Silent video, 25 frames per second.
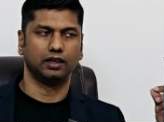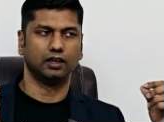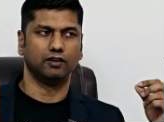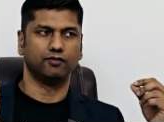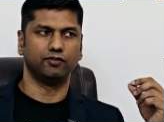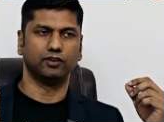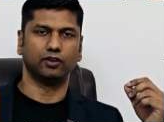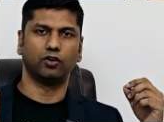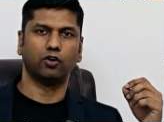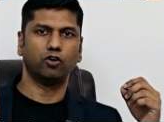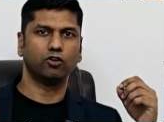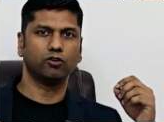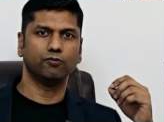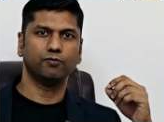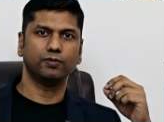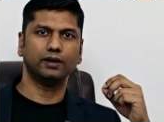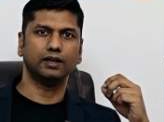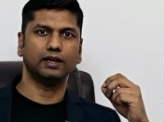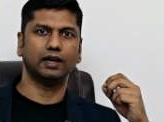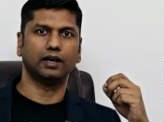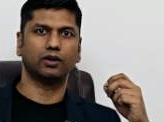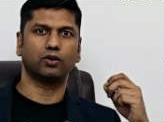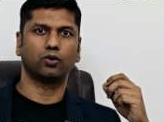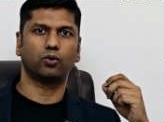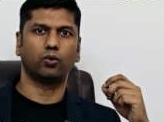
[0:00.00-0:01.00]
if you're going to be
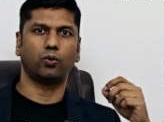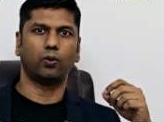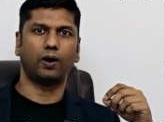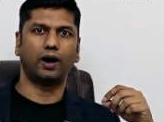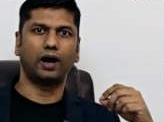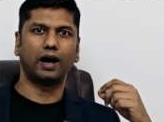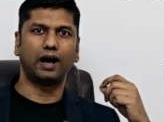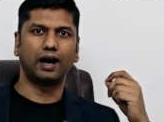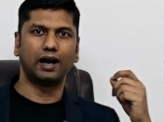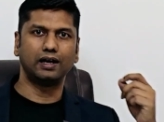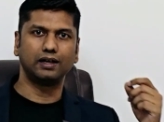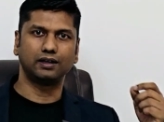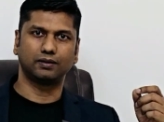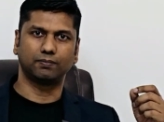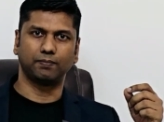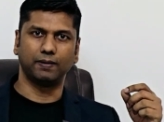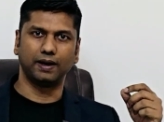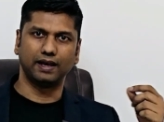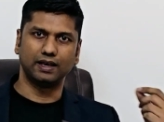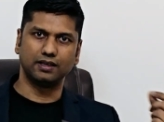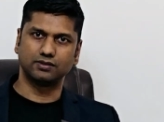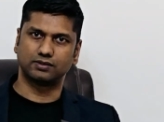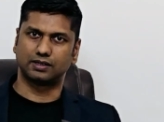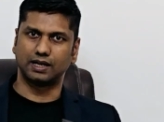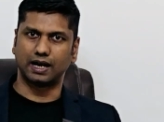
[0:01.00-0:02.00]
a quant
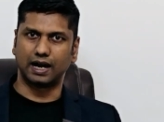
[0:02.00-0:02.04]
based